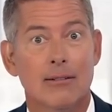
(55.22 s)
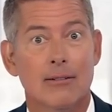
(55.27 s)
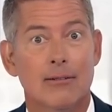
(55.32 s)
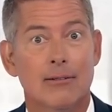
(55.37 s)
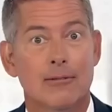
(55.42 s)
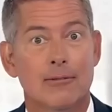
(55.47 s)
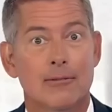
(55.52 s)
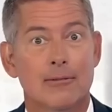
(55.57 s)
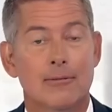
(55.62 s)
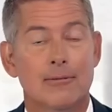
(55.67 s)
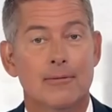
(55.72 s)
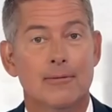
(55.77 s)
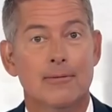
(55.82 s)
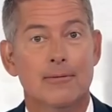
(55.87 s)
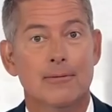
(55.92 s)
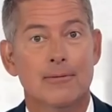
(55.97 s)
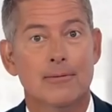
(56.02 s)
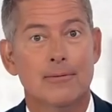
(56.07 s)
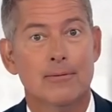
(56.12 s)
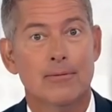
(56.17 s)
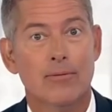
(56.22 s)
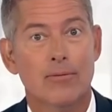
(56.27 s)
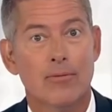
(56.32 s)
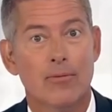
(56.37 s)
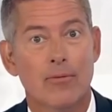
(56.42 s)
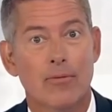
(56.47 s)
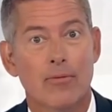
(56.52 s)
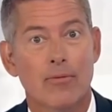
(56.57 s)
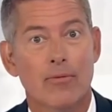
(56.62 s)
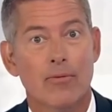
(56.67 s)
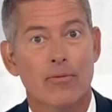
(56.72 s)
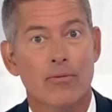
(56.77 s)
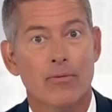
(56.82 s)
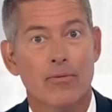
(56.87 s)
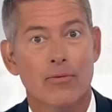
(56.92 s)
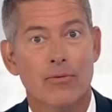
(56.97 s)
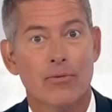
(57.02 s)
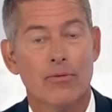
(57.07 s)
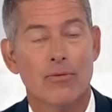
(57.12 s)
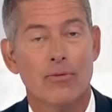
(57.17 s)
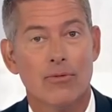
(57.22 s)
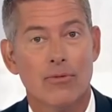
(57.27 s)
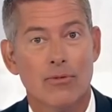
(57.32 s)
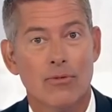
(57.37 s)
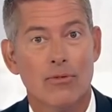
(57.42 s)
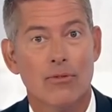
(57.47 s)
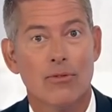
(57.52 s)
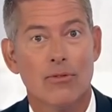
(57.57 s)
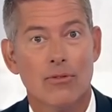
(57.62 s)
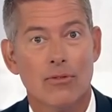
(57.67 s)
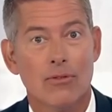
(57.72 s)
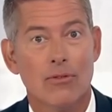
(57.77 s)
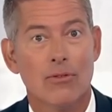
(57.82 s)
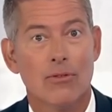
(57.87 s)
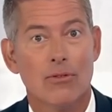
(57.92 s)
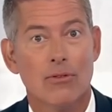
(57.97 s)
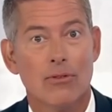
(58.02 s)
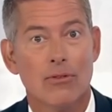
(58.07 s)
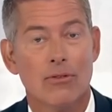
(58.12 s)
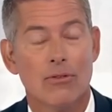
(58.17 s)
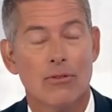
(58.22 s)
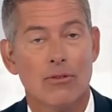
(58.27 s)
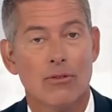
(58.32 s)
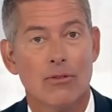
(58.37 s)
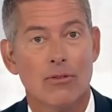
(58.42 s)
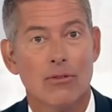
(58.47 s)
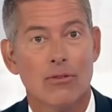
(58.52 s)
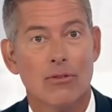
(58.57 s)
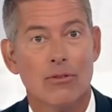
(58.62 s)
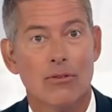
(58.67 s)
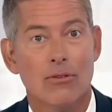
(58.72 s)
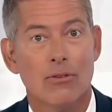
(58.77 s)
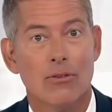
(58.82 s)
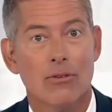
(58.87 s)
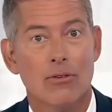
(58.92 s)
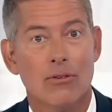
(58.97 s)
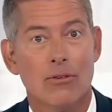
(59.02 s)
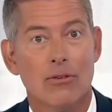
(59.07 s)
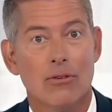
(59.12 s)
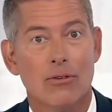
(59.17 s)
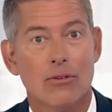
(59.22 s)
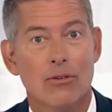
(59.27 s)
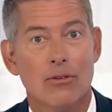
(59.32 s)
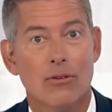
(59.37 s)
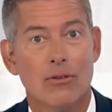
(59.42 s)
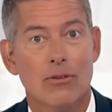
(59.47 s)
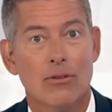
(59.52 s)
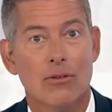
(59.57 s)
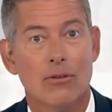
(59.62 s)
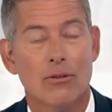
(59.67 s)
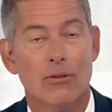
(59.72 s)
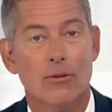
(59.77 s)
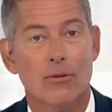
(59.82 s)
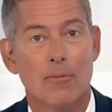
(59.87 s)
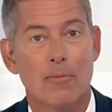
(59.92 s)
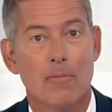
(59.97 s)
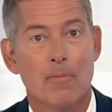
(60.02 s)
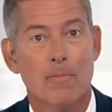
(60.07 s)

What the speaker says: The person shown says nothing.